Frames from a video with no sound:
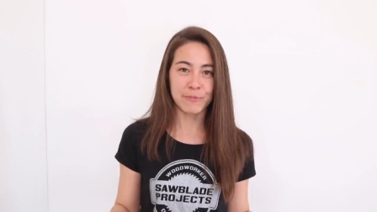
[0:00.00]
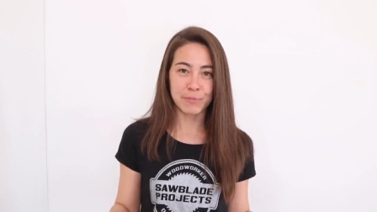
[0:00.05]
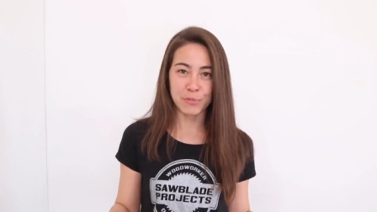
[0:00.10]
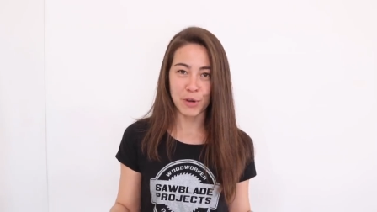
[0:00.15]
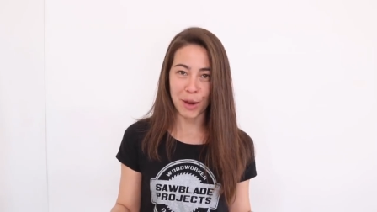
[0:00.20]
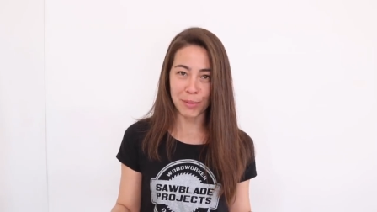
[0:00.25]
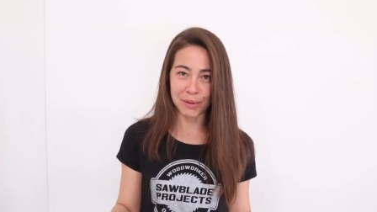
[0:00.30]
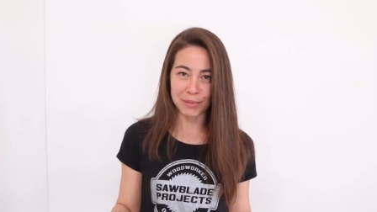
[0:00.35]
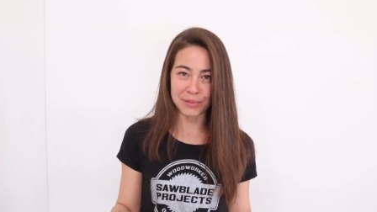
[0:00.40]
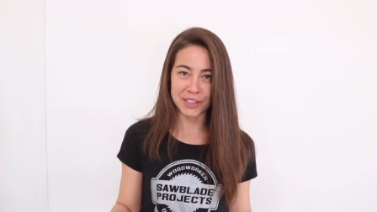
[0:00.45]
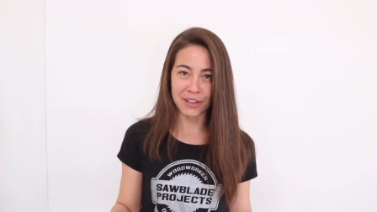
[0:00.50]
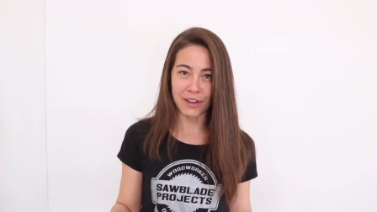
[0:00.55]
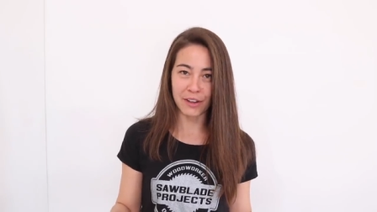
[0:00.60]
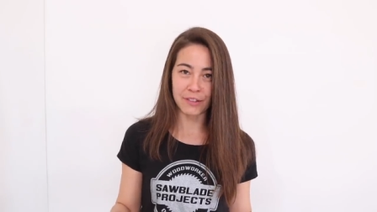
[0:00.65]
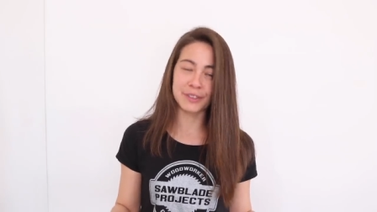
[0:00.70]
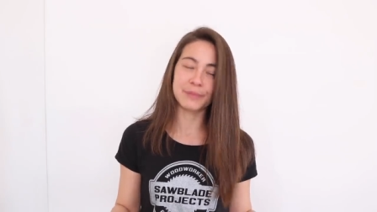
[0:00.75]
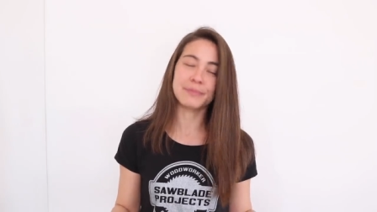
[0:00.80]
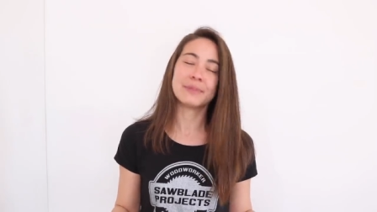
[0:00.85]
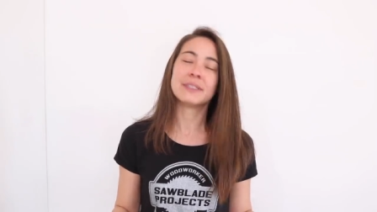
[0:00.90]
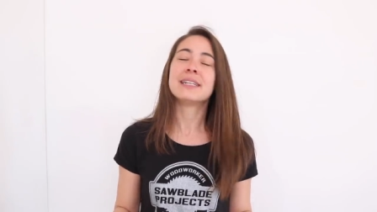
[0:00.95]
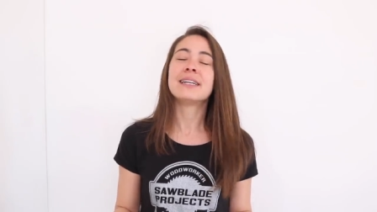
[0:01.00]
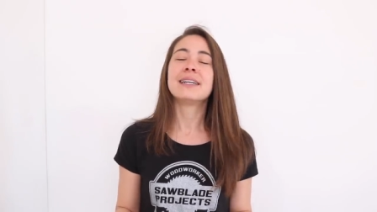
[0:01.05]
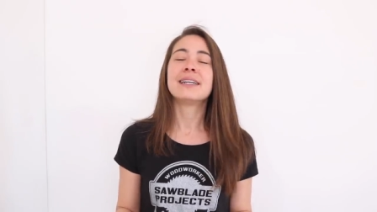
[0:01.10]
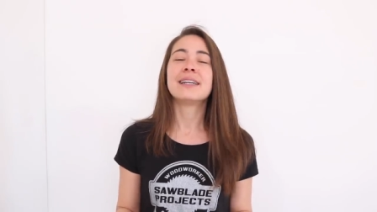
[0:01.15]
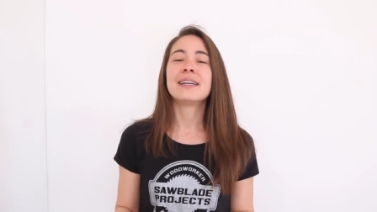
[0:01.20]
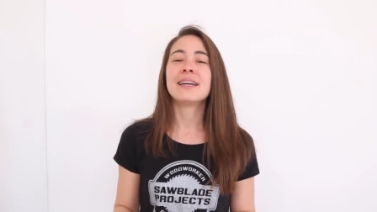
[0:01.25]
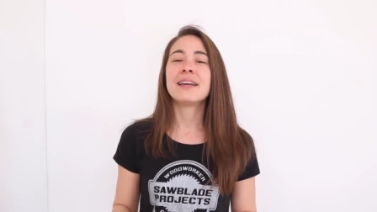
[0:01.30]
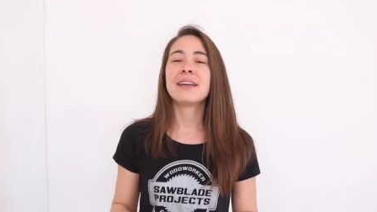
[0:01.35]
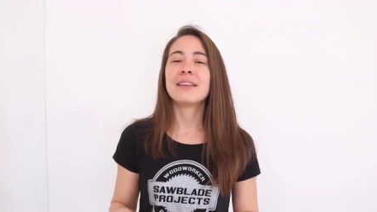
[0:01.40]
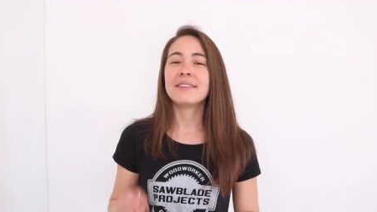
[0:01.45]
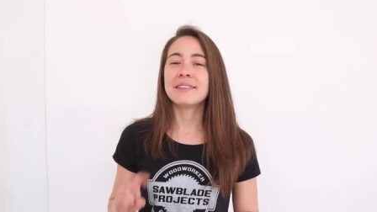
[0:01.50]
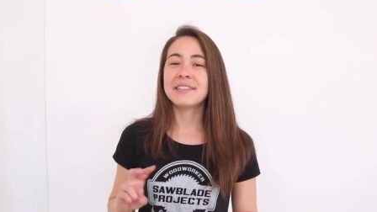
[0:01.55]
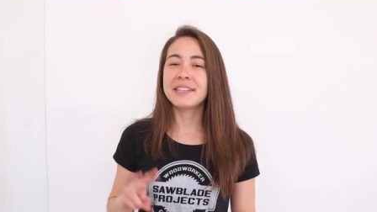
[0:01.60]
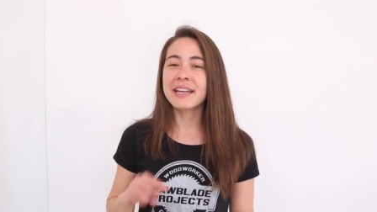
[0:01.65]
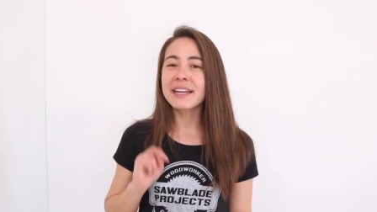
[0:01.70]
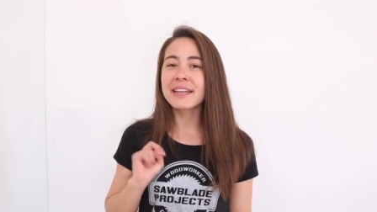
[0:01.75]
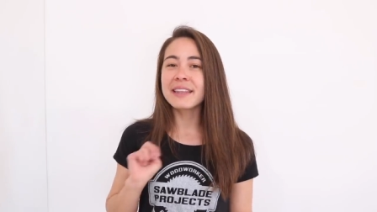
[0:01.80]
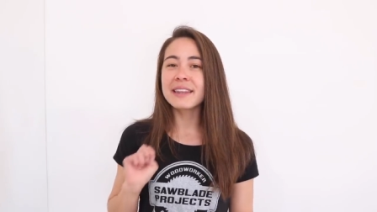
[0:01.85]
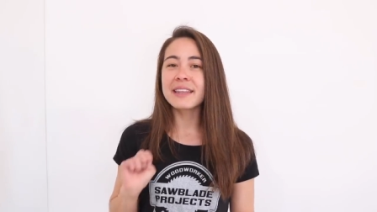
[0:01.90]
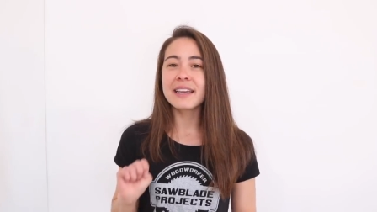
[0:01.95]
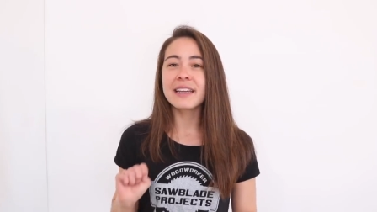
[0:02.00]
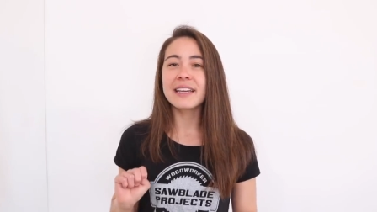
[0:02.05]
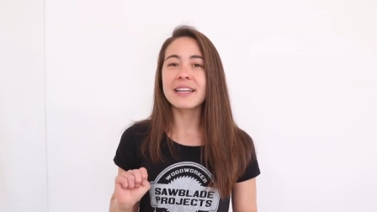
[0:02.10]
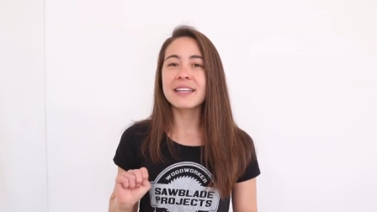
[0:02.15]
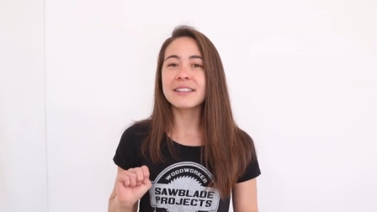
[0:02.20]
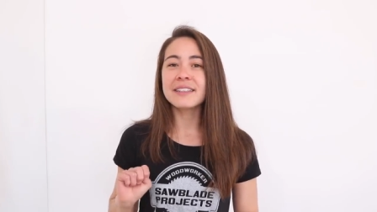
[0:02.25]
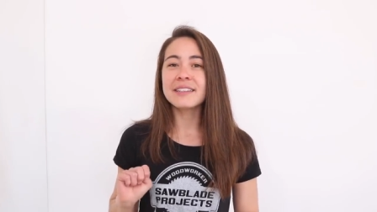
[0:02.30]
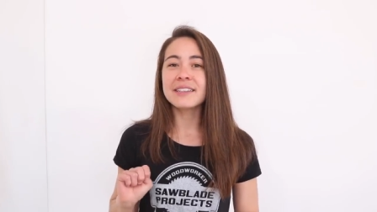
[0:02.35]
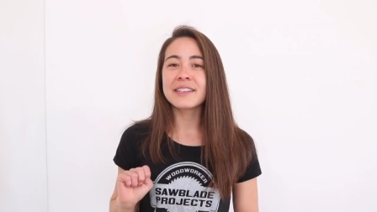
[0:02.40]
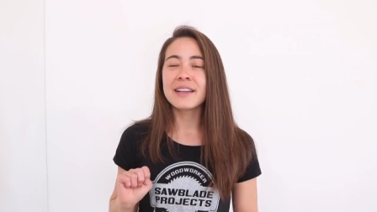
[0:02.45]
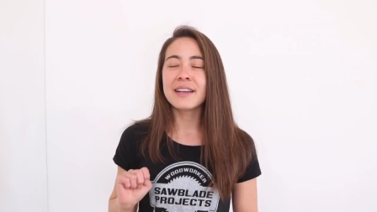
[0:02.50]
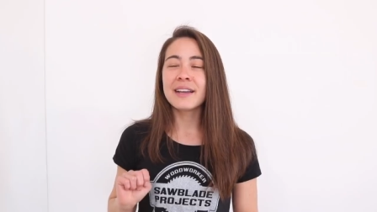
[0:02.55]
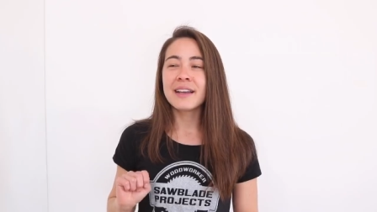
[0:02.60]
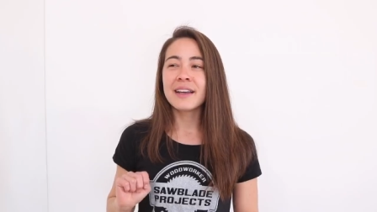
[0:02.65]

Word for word: Problem solved. The second thing is